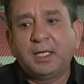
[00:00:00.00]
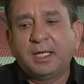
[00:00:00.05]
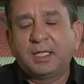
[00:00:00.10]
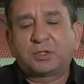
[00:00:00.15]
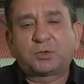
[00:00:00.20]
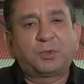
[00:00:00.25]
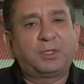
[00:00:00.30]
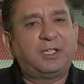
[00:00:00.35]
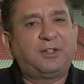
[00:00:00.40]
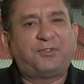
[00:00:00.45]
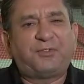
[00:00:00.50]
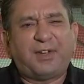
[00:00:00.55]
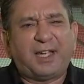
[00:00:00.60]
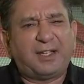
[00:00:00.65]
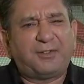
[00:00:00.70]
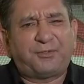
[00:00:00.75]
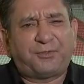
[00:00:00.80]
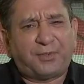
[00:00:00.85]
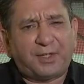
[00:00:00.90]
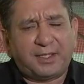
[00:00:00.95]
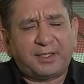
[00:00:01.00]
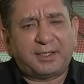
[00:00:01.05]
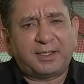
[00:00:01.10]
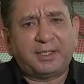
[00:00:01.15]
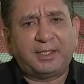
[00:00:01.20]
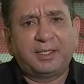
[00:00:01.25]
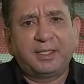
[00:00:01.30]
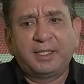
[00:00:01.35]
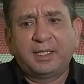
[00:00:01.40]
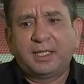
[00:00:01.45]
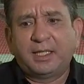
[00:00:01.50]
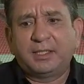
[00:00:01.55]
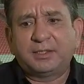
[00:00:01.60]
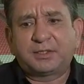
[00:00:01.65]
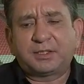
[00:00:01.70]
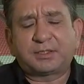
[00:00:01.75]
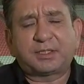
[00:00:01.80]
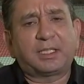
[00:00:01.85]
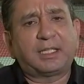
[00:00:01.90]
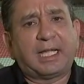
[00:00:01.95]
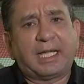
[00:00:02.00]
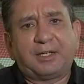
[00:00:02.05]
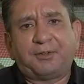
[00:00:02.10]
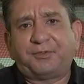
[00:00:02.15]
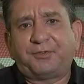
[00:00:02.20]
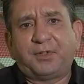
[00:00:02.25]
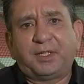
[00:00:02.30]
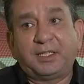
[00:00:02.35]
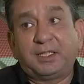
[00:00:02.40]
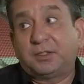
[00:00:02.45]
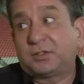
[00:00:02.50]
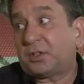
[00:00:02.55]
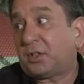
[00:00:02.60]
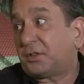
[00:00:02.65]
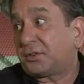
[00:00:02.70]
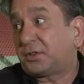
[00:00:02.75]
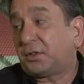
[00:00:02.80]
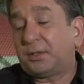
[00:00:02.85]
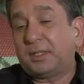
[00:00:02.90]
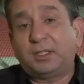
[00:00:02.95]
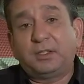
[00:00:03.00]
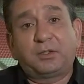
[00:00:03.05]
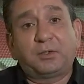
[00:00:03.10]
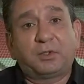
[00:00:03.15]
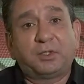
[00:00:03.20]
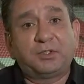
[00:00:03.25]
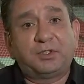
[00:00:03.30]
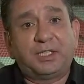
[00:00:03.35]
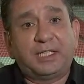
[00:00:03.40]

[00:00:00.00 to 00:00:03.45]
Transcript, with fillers: It's really fan friendly and it's just a lot of fun. And it's also indoors.